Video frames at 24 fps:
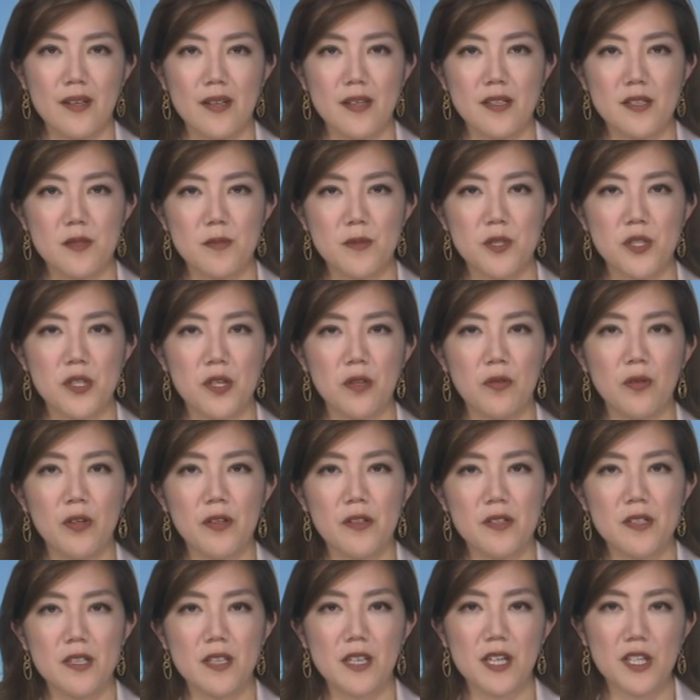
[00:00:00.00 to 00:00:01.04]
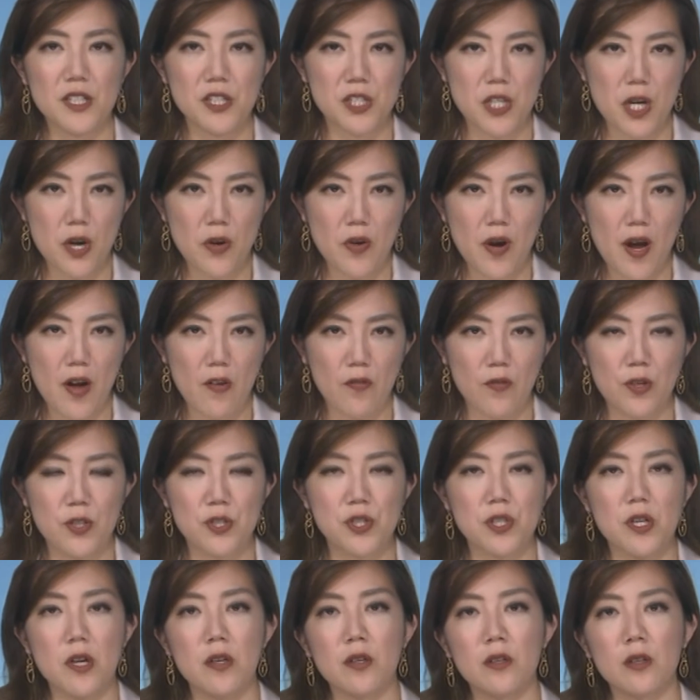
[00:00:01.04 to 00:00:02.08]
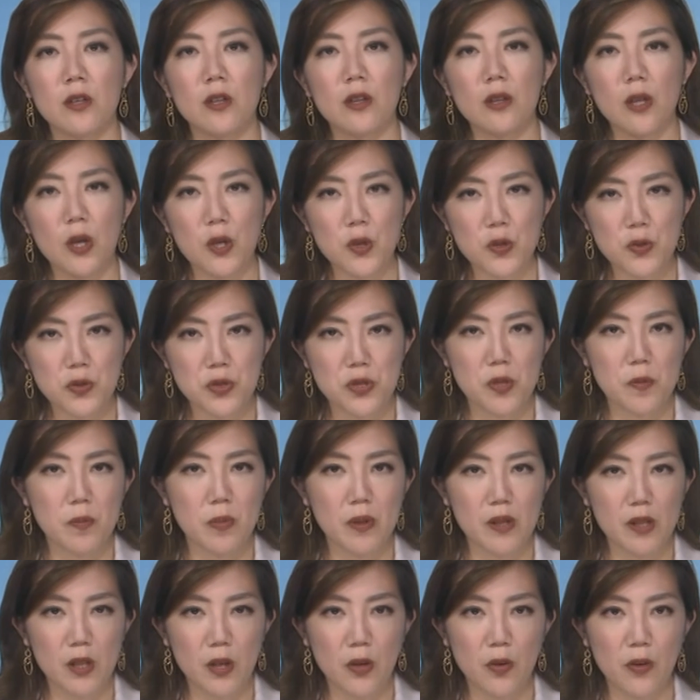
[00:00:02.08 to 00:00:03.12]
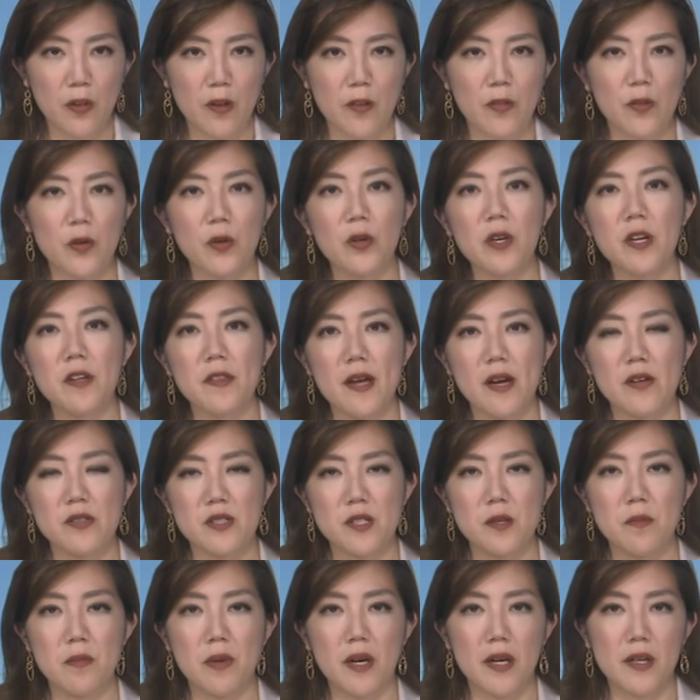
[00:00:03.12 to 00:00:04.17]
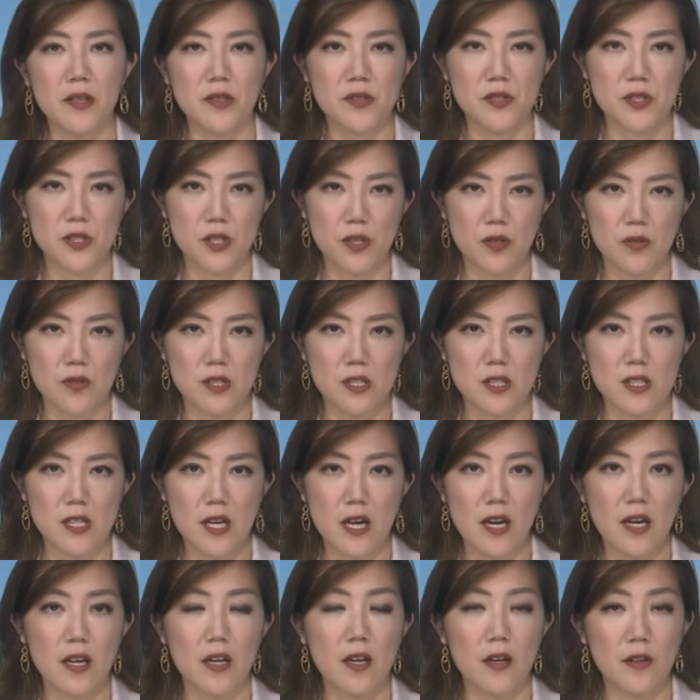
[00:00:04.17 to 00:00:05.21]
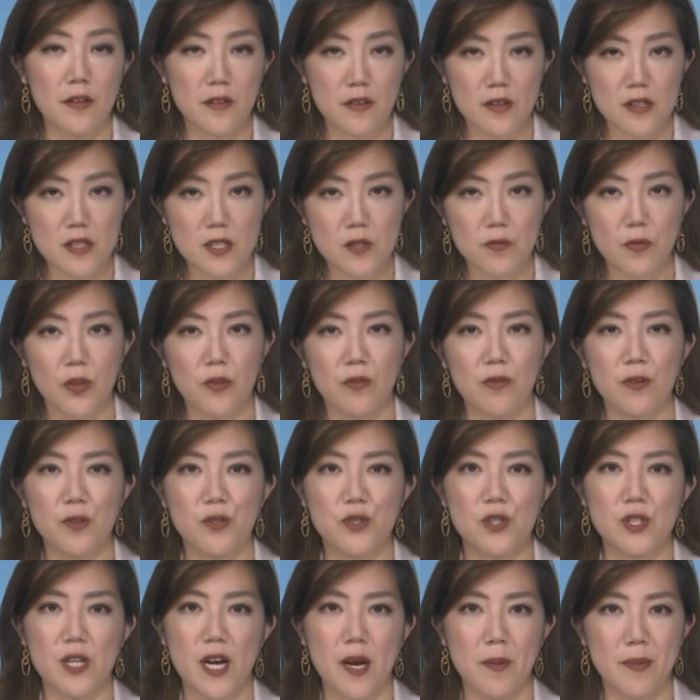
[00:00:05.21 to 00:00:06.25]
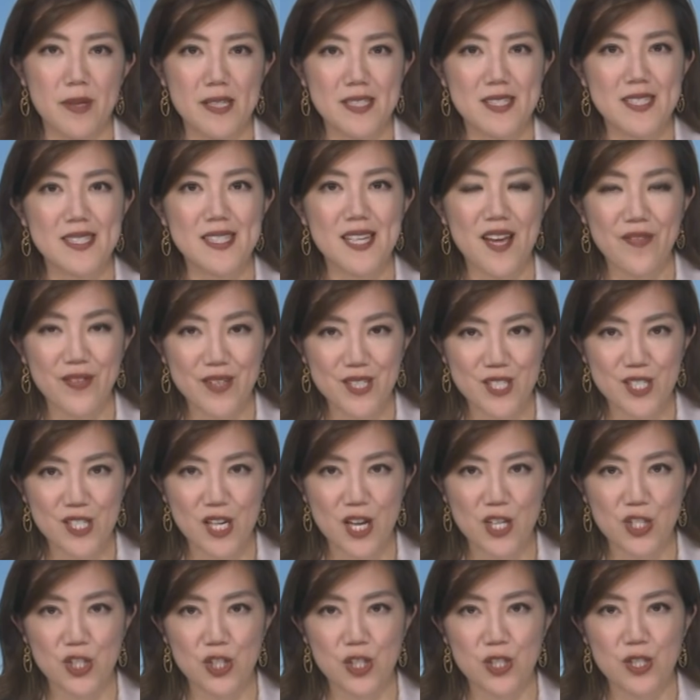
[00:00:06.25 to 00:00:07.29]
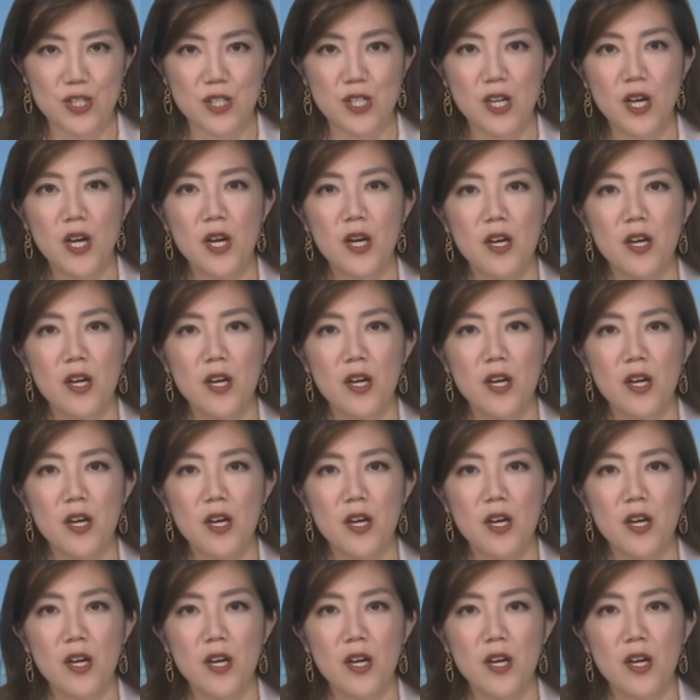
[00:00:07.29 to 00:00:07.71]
Thanks, Michelle. Well, the Nikkei share average closed below the 30,000 milestone today. This for the first time in 7 sessions.